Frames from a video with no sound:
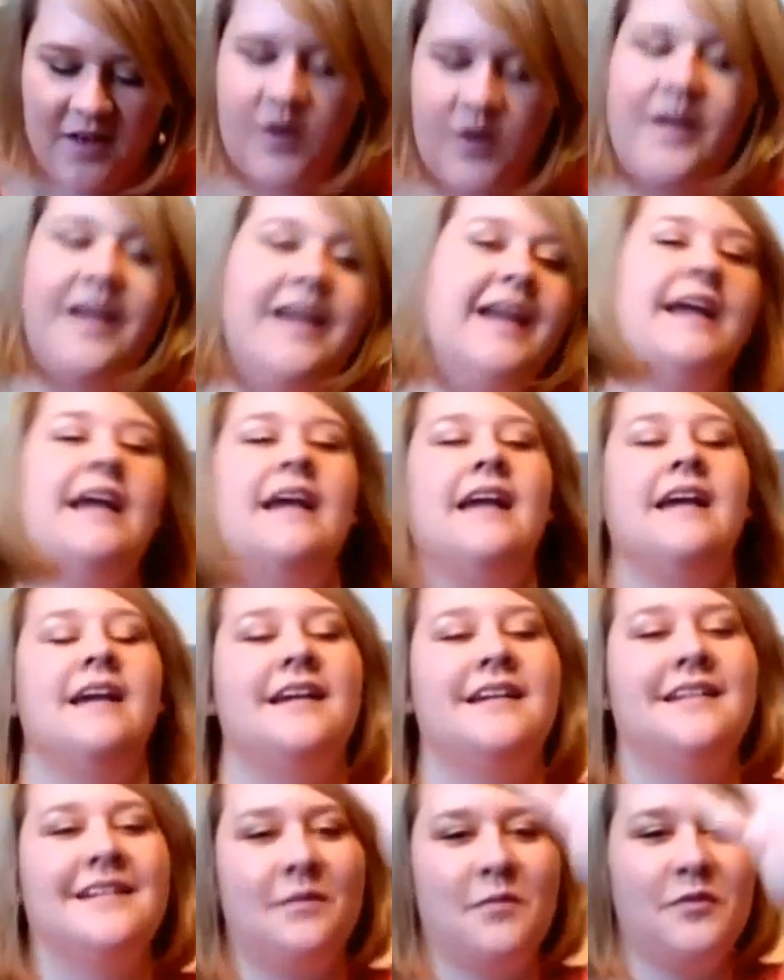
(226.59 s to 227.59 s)

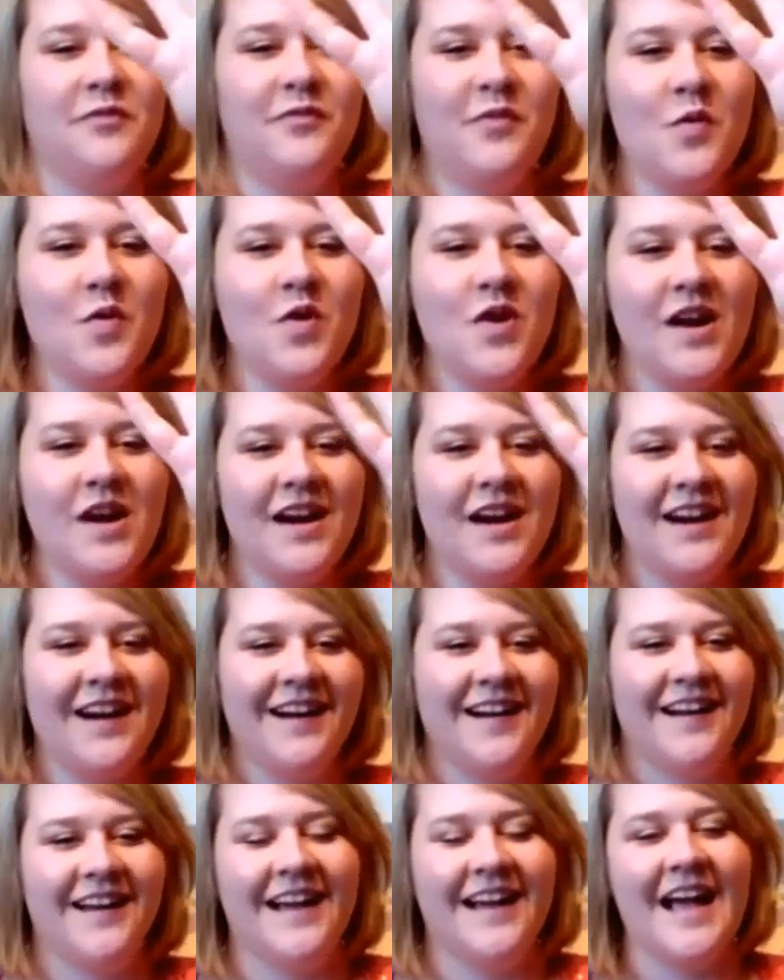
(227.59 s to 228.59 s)
Okay, number
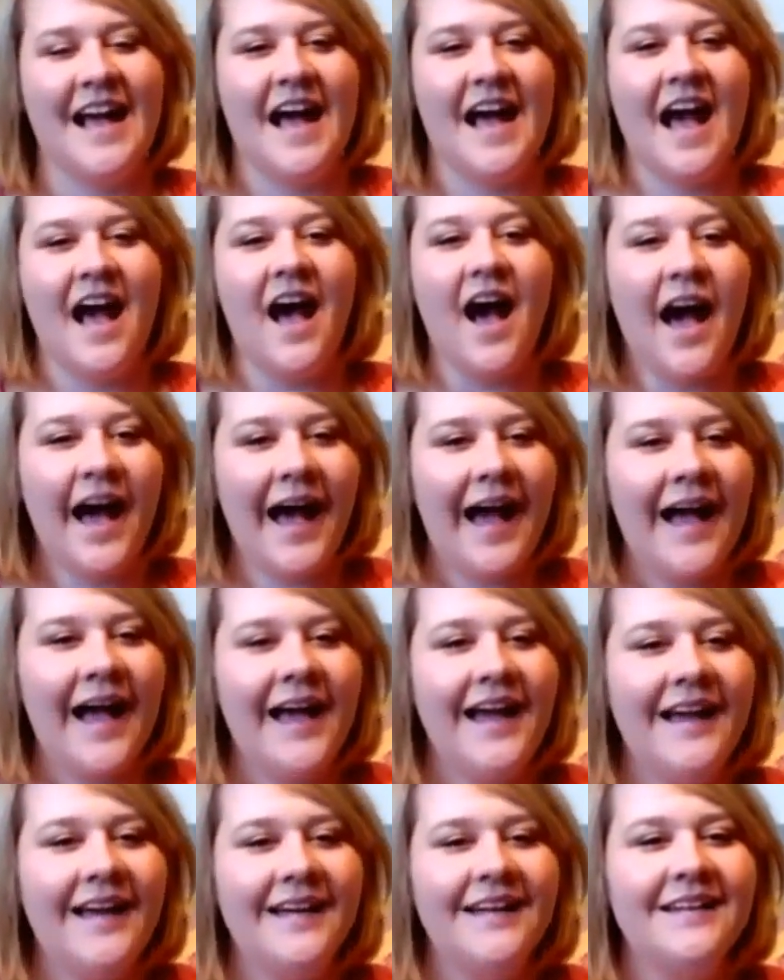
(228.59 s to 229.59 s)
4,
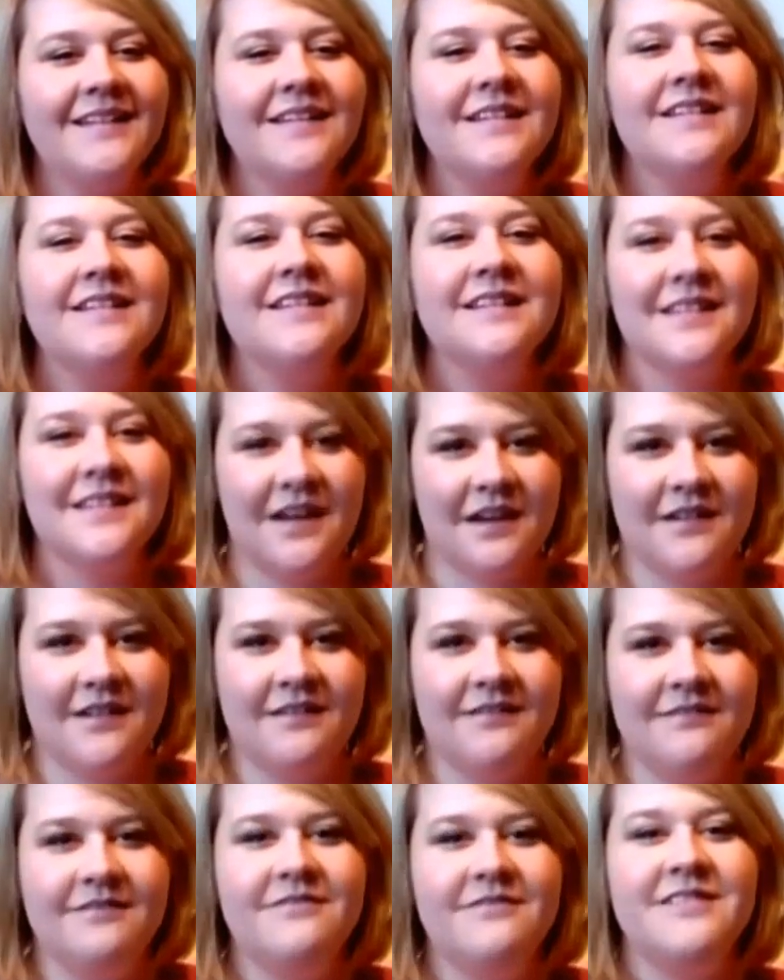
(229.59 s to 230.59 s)
I
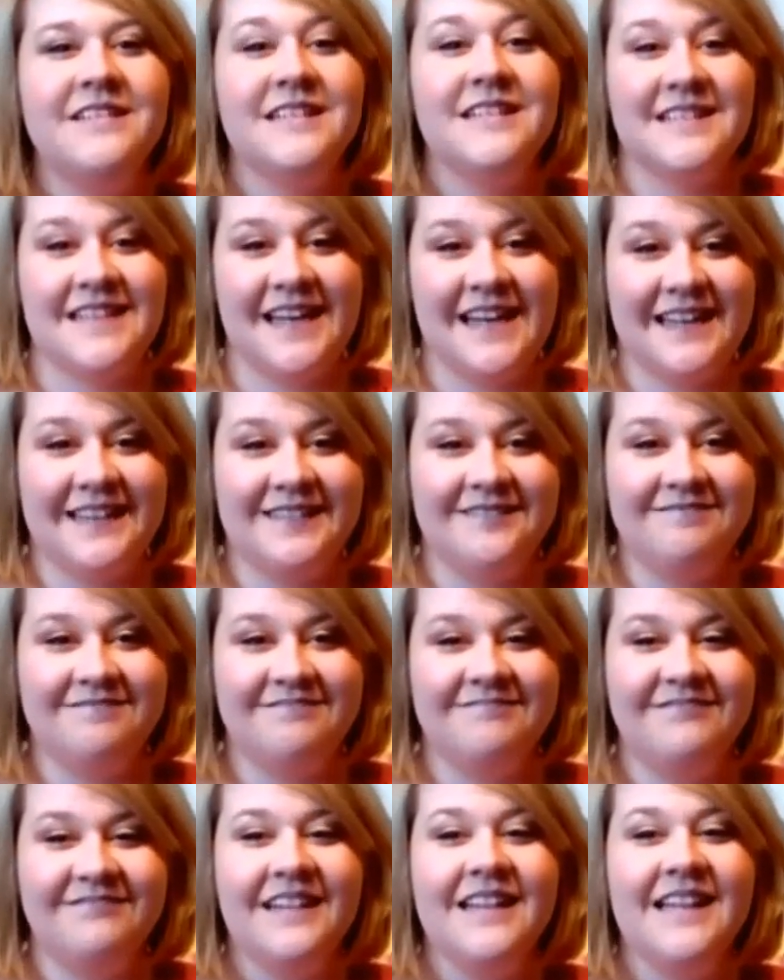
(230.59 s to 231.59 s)
love to sing.
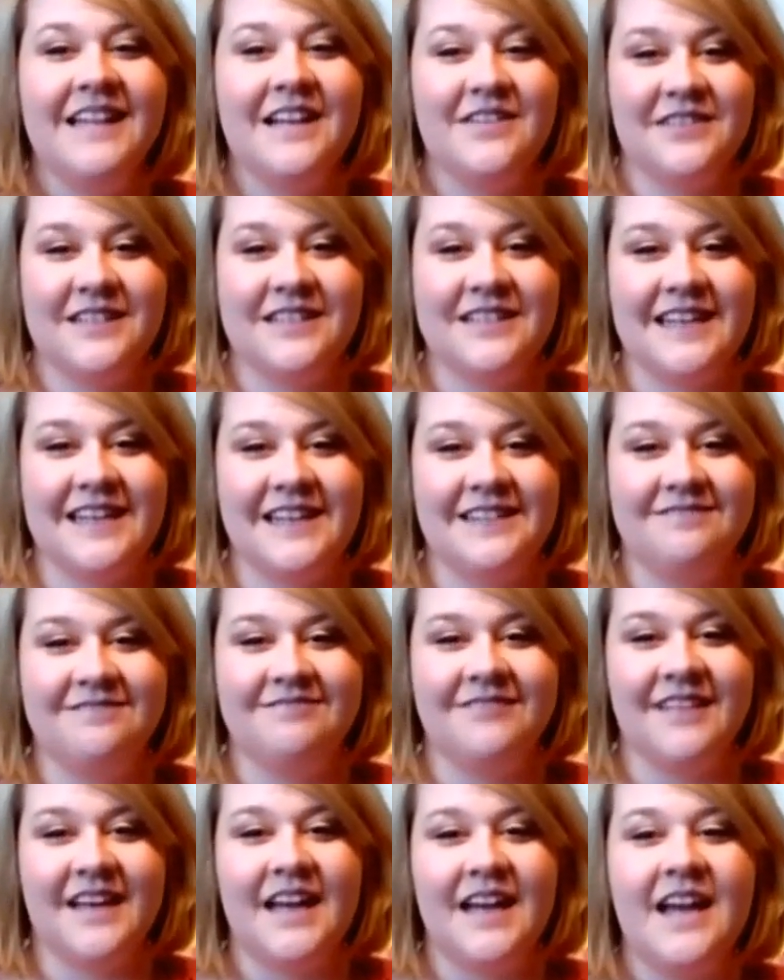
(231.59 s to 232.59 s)
Love to sing.
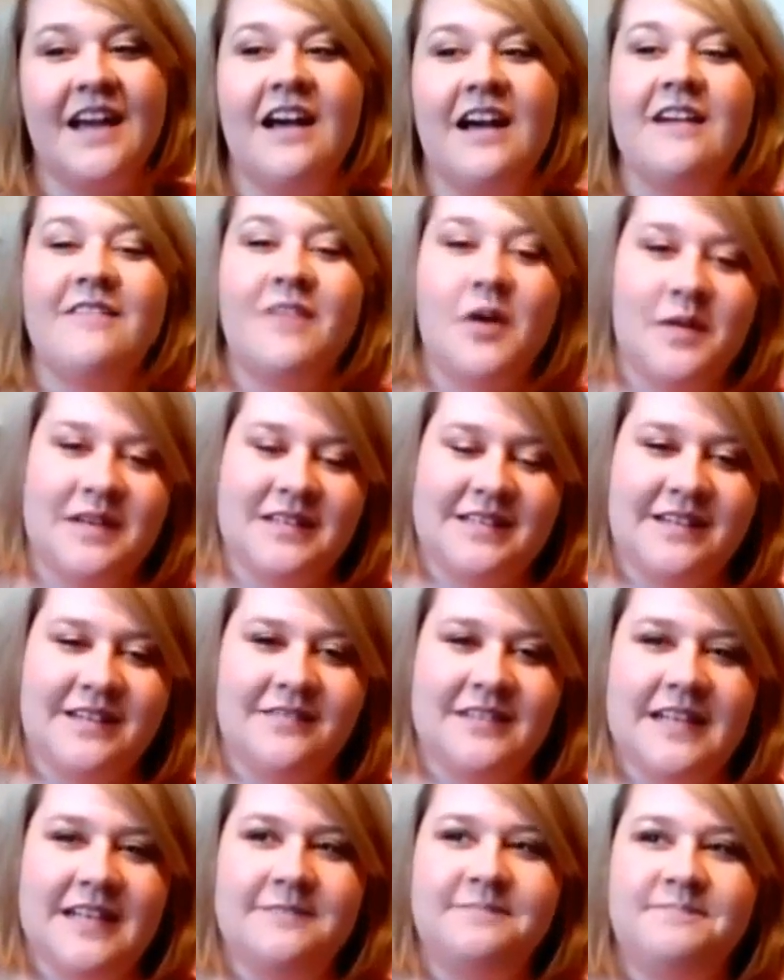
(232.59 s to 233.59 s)
I've always
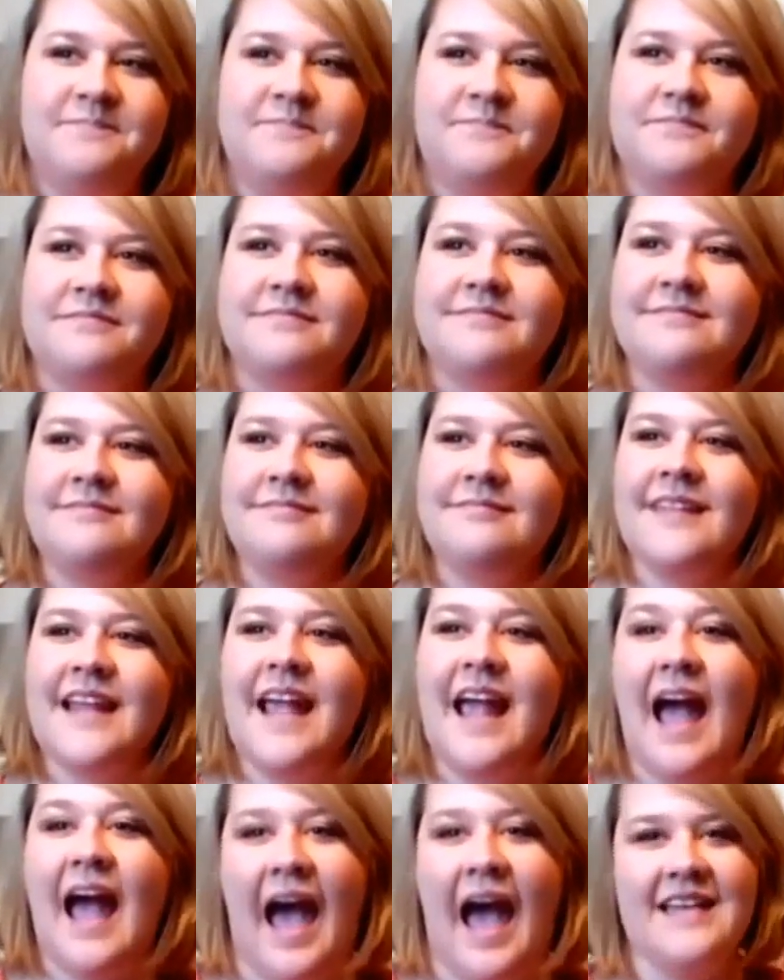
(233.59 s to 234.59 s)
loved it.
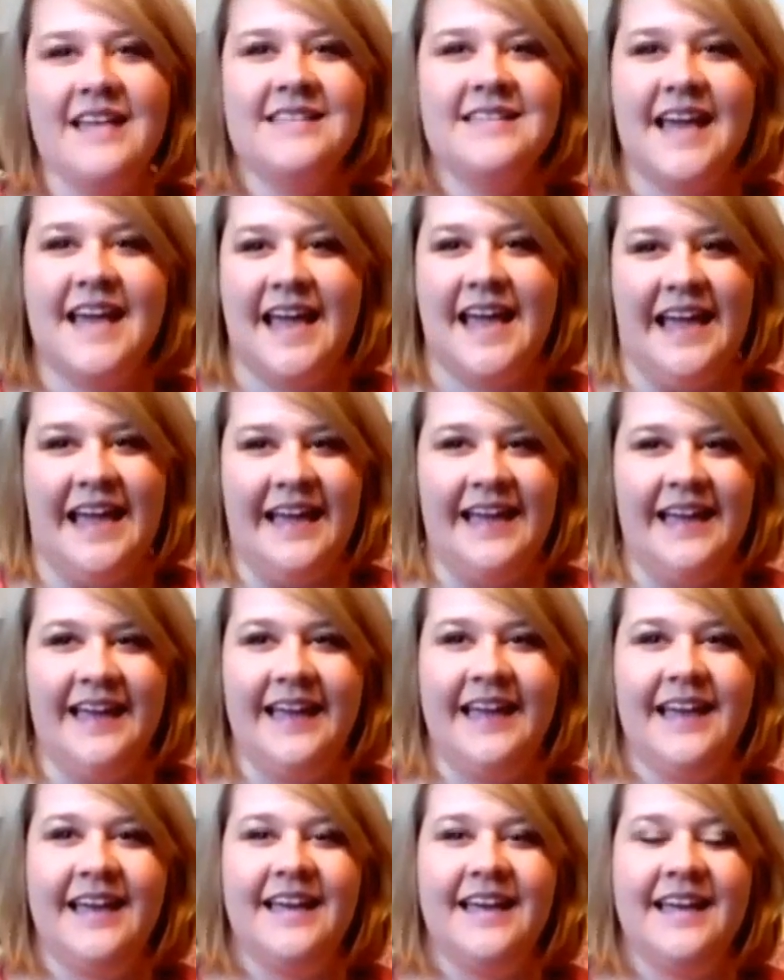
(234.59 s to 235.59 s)
I
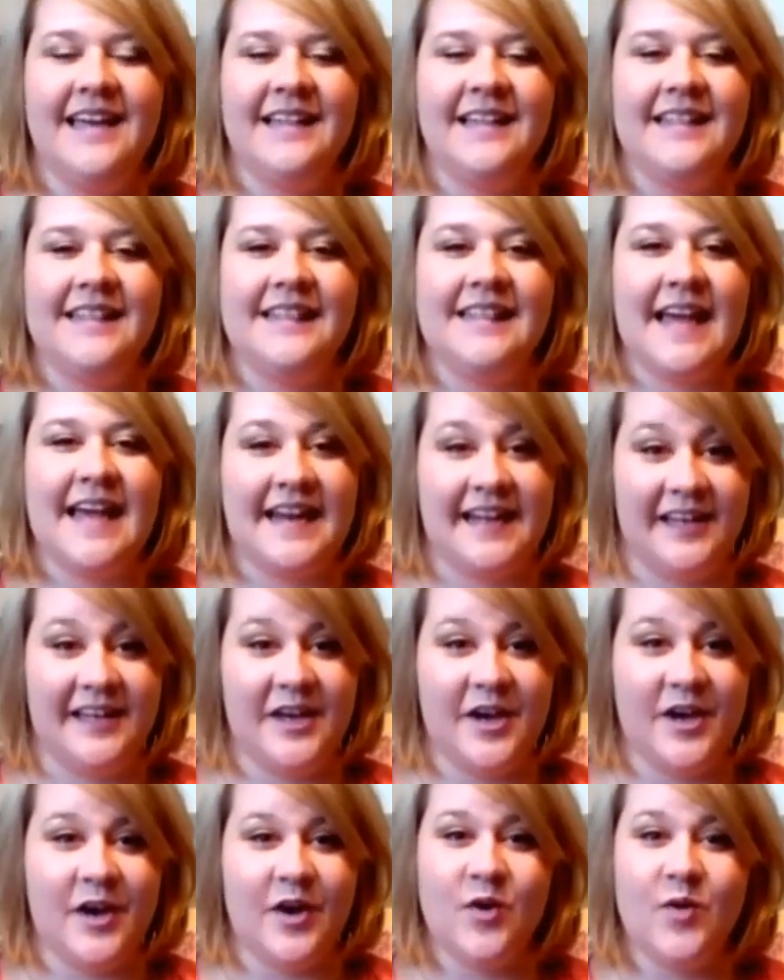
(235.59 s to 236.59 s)
sang Letting
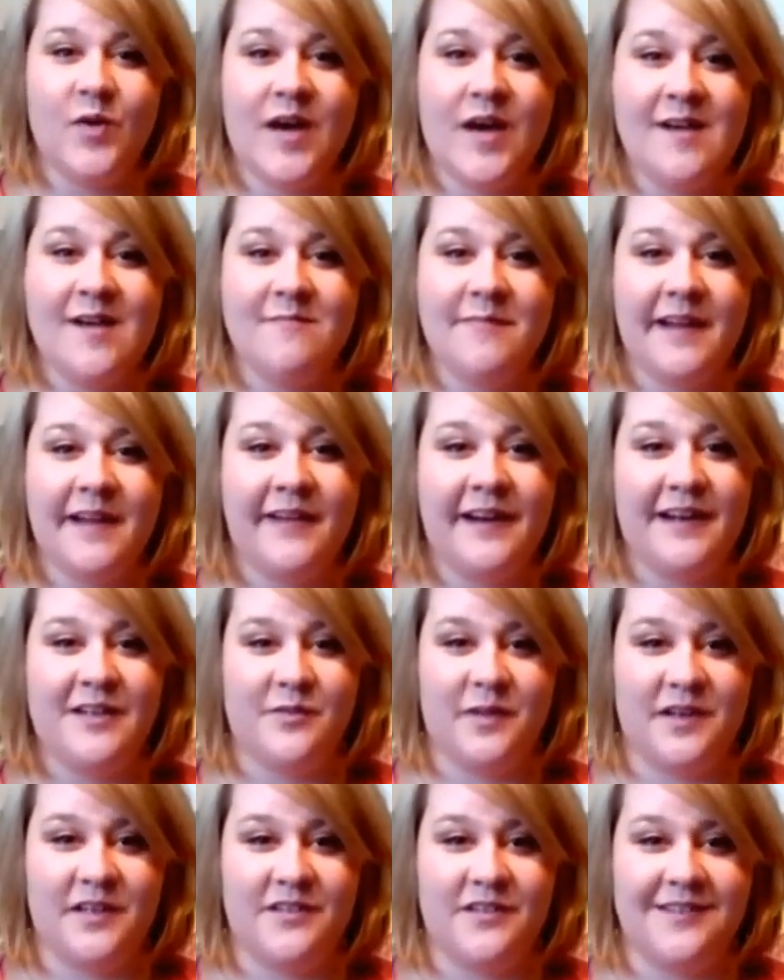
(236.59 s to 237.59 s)
Go at my
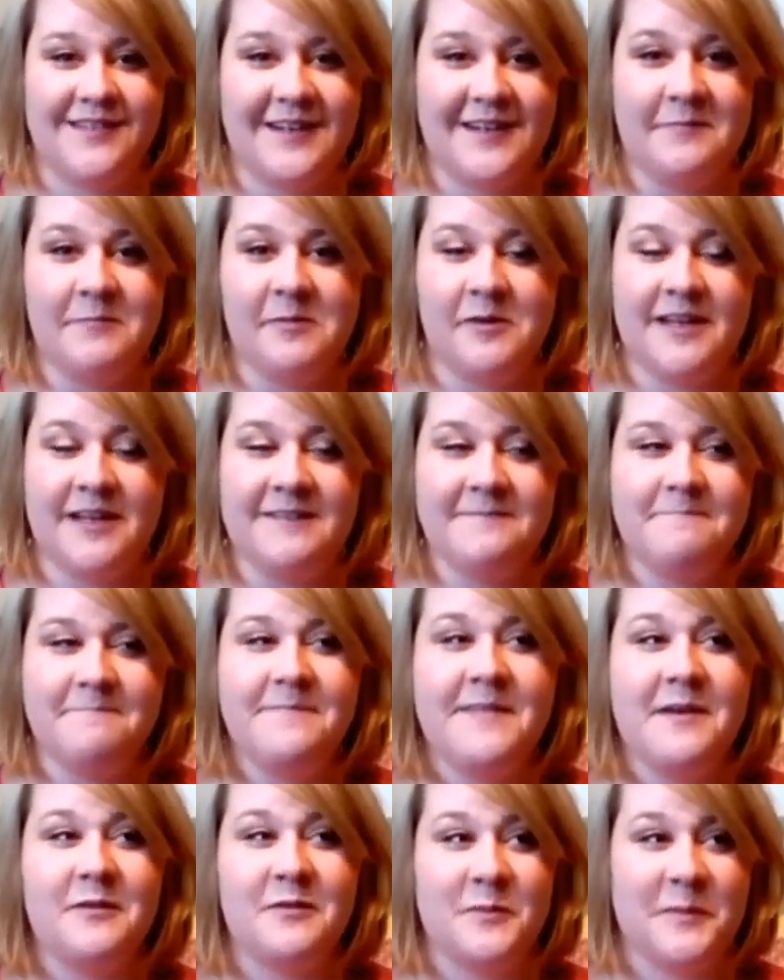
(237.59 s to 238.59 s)
graduation ceremony.
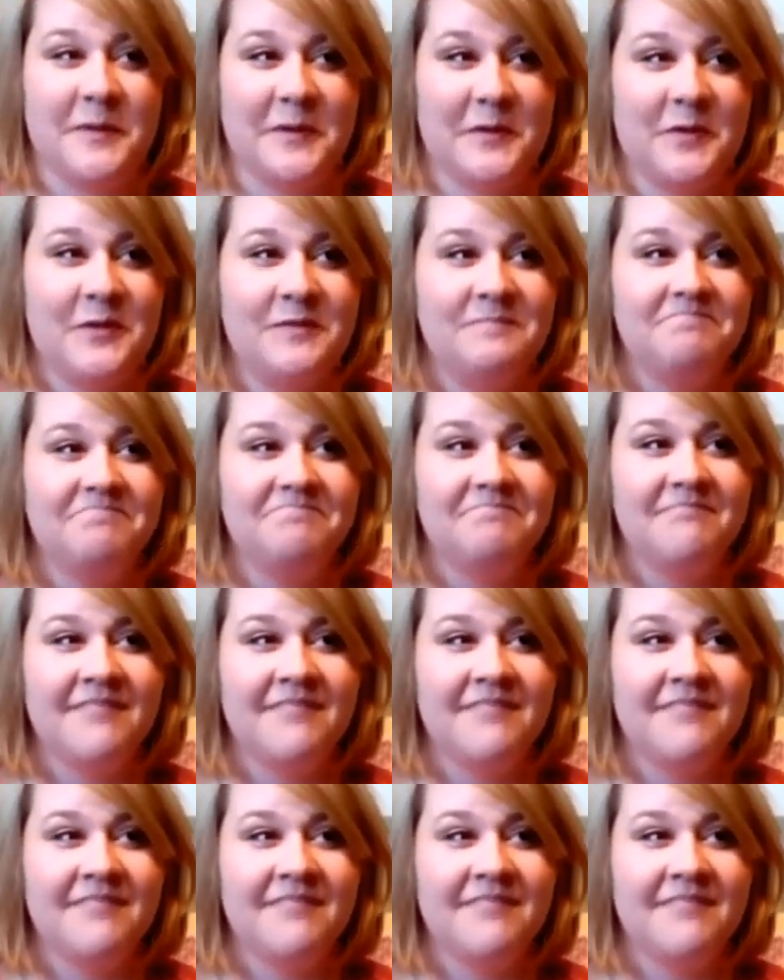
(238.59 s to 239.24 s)
That was pretty cool.